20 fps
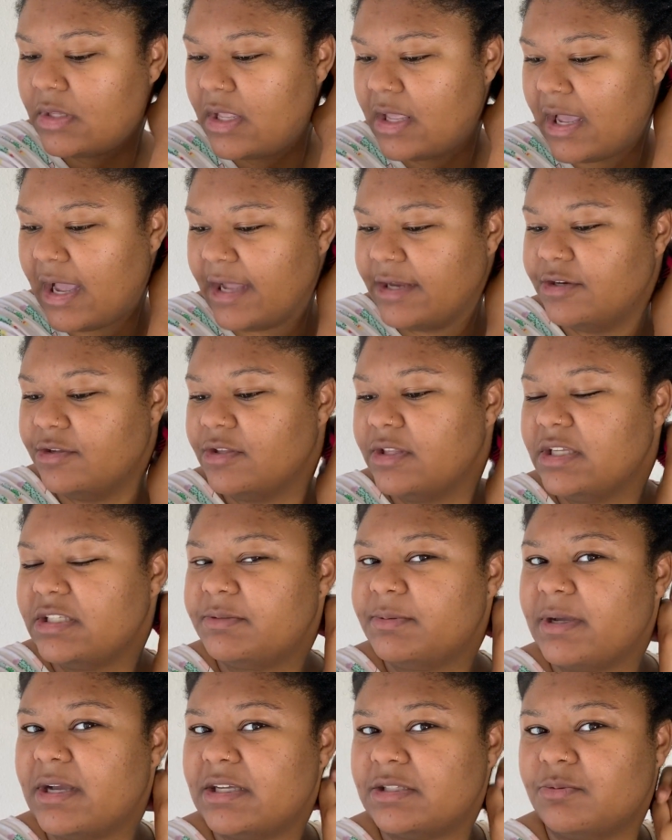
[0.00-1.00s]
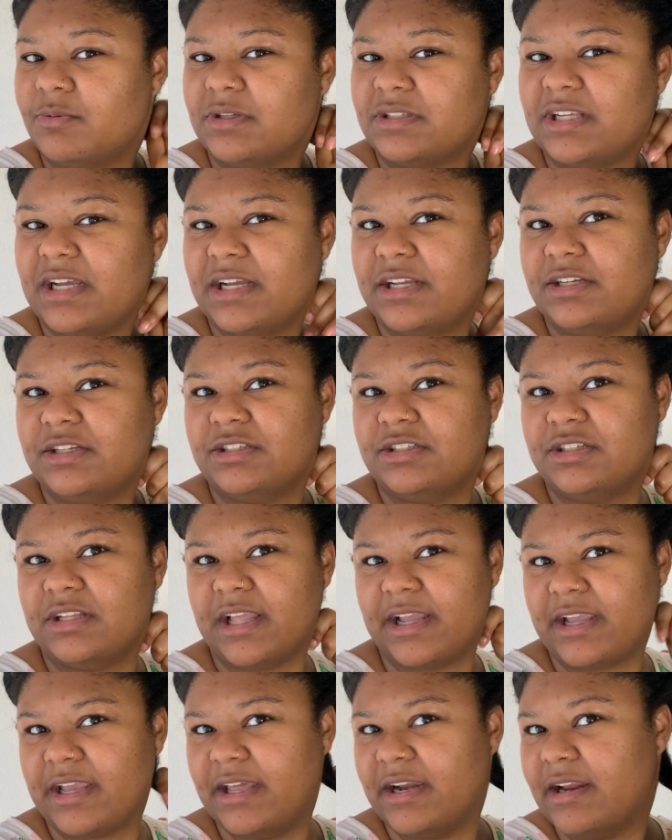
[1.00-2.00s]
do this because once I
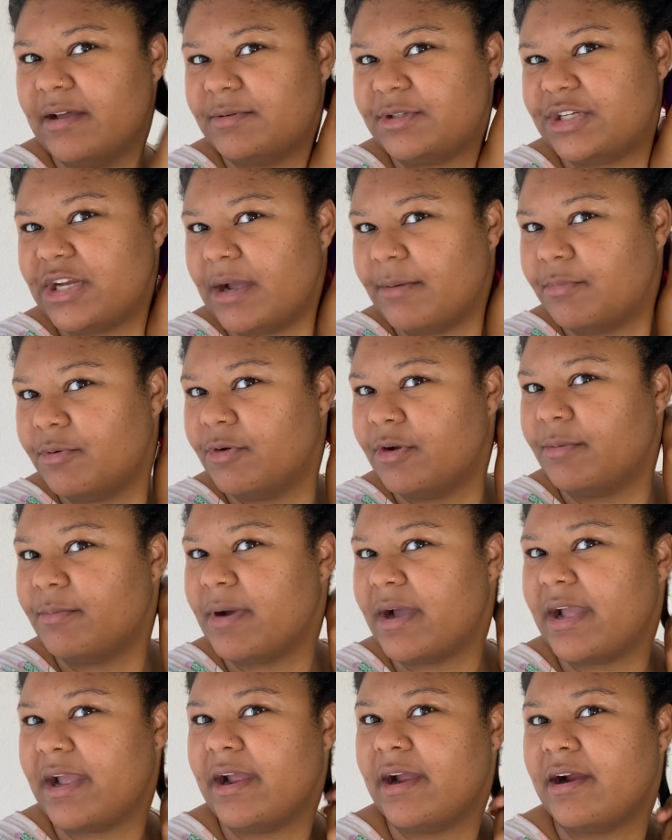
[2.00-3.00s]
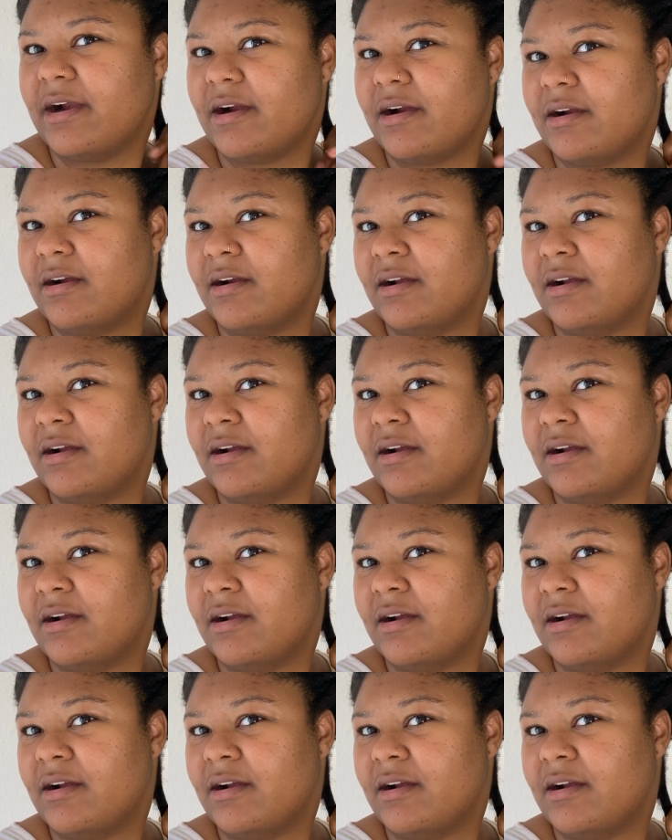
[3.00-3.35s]
like end up shampooing my hair,